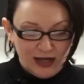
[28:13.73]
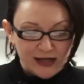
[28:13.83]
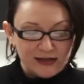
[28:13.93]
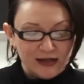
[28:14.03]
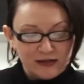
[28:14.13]

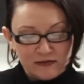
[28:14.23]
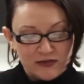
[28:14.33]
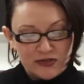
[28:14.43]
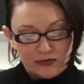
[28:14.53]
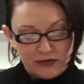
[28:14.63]
At the end of
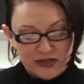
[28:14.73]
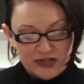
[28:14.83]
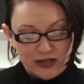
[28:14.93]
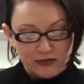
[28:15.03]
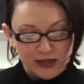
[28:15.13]
the story,
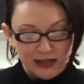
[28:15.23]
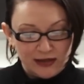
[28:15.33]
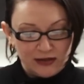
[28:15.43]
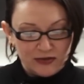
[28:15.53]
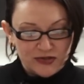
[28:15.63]
Siko
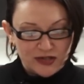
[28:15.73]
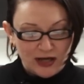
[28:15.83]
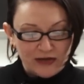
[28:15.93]
declares,